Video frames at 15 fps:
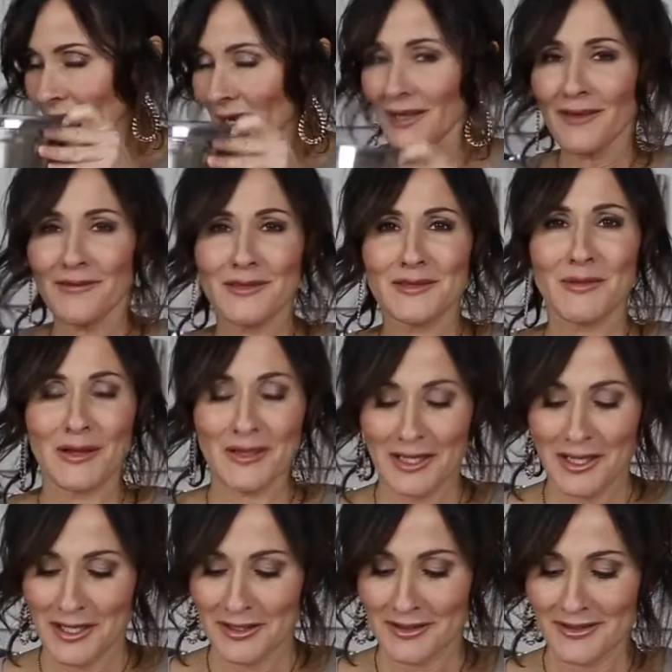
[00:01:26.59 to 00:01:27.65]
I love the smell
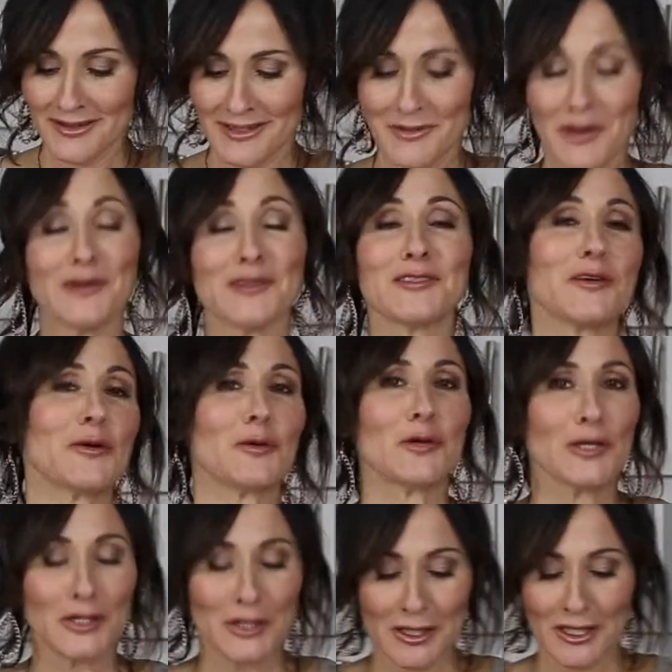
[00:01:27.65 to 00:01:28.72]
of yeast. It smells so
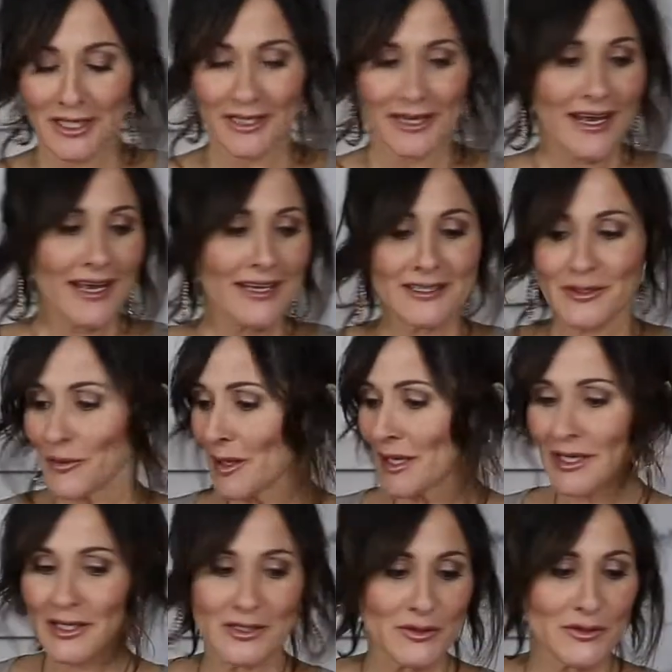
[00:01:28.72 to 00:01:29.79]
good. So what I'm
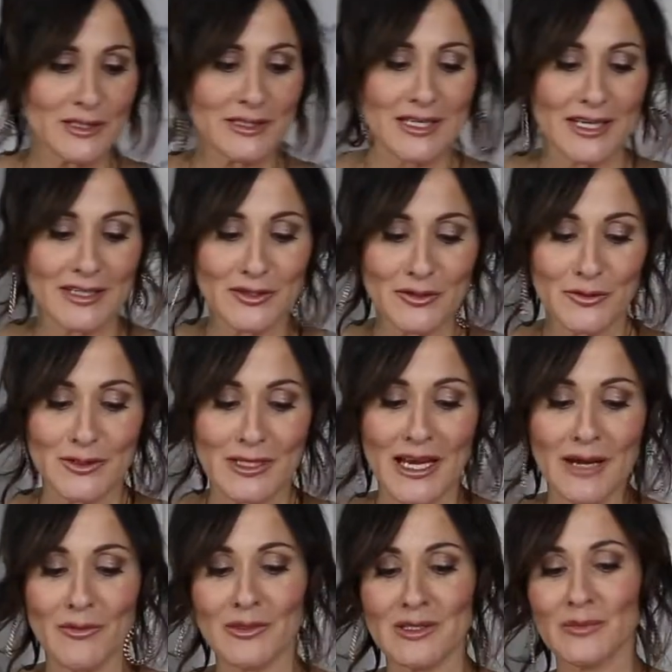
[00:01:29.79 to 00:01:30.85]
gonna do is take 2
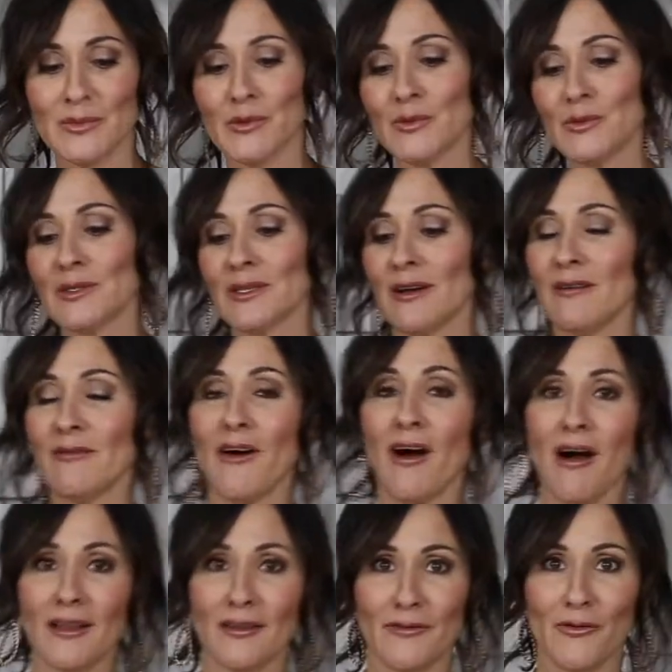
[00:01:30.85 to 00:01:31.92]
tablespoons of
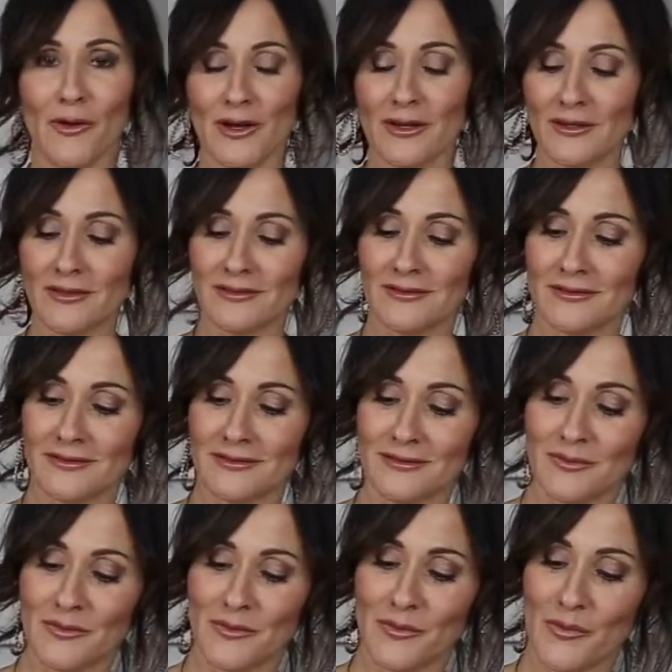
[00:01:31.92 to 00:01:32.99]
olive oil,
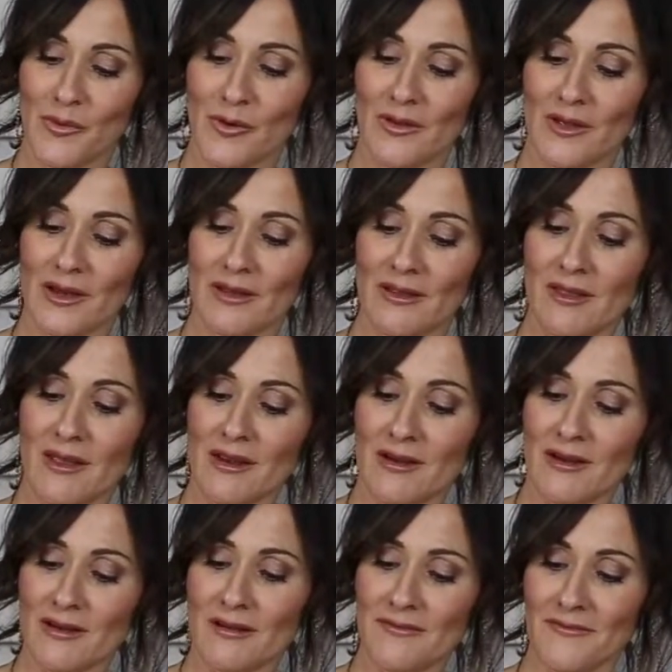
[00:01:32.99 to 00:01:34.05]
pour that in
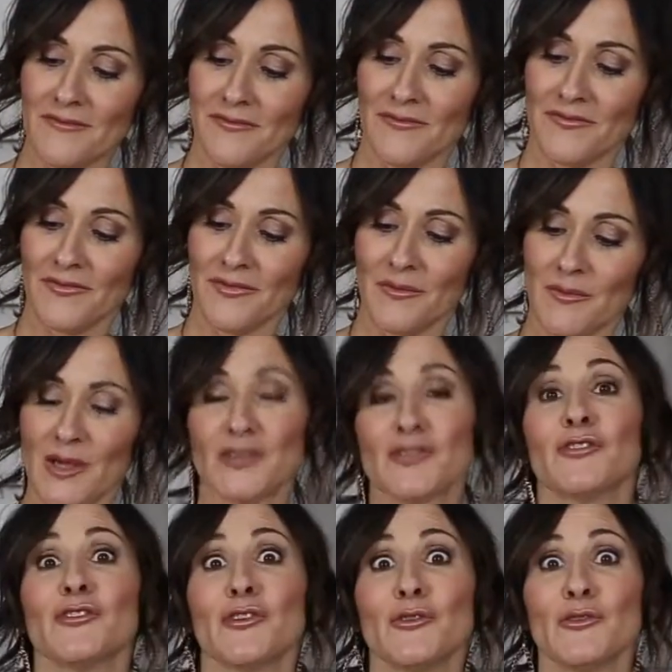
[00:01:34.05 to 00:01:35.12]
there. Make
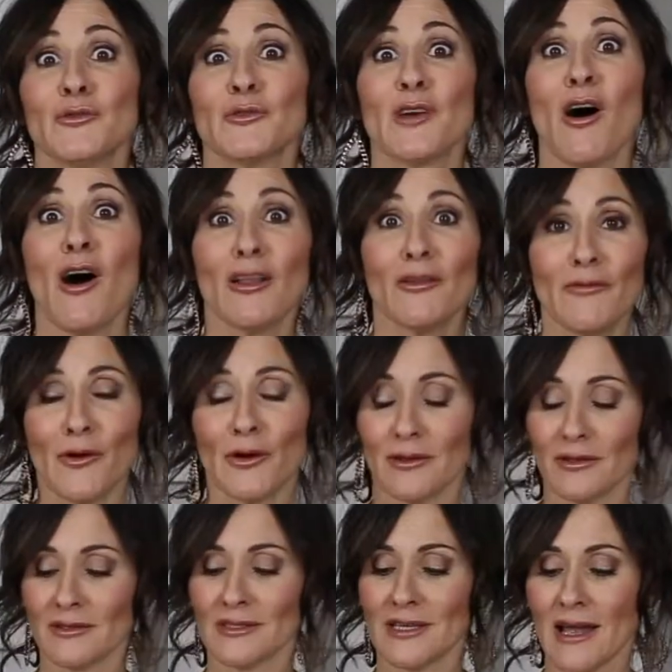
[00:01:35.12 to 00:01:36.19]
sure you use olive
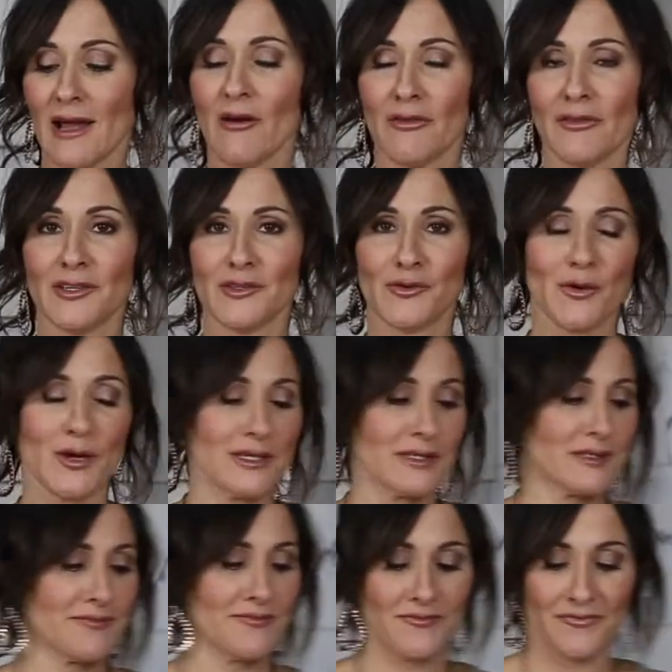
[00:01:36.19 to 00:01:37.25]
oil, it's a healthy
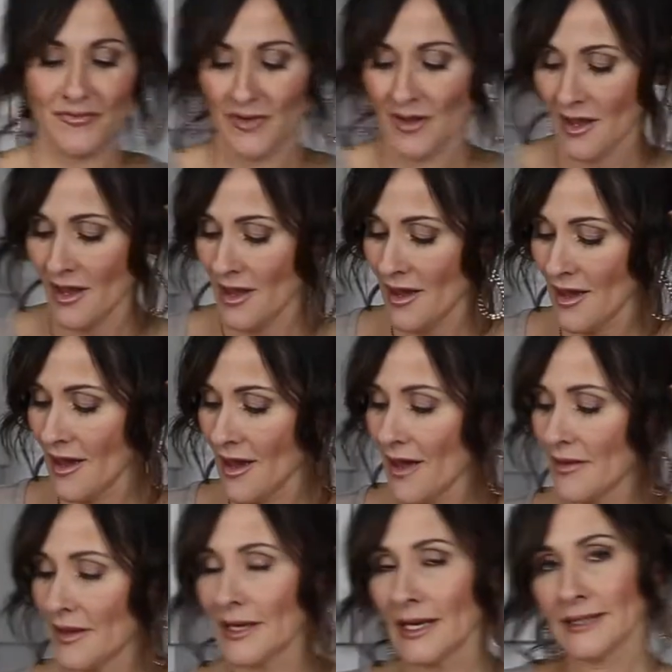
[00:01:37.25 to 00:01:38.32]
choice.
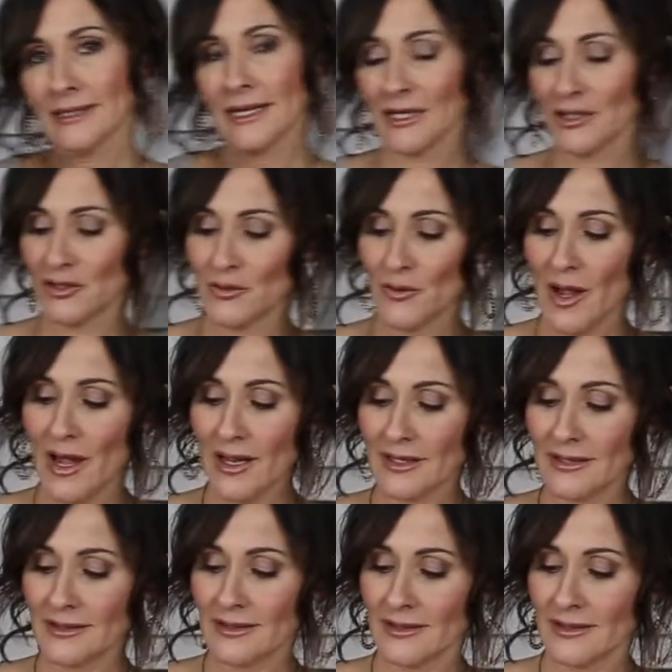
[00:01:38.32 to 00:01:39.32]
And I'm gonna take 2 eggs.